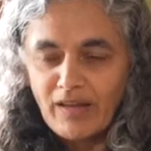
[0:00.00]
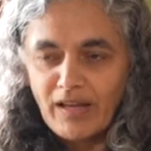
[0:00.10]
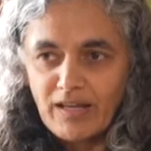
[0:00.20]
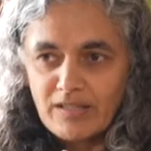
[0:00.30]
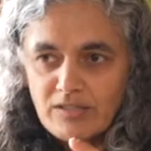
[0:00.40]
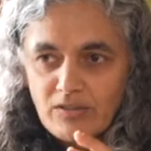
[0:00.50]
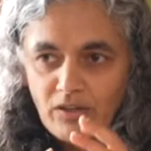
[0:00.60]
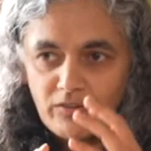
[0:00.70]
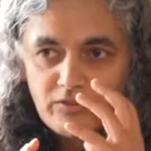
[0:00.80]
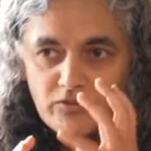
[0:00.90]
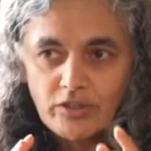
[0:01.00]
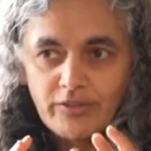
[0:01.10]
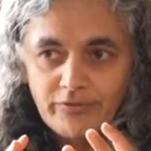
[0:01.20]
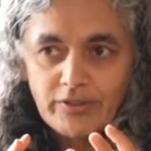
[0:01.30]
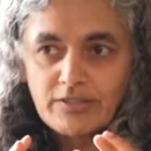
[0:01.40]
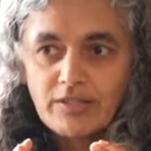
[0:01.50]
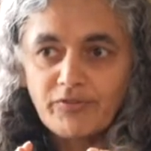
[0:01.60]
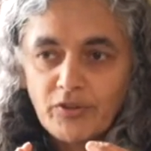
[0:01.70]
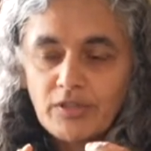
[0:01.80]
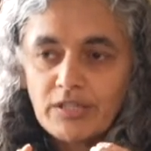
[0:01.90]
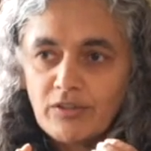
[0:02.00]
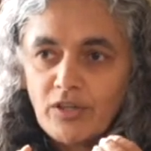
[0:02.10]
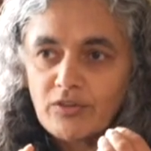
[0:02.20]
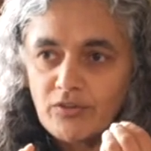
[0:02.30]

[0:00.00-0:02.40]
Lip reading: And on the surface, if you did not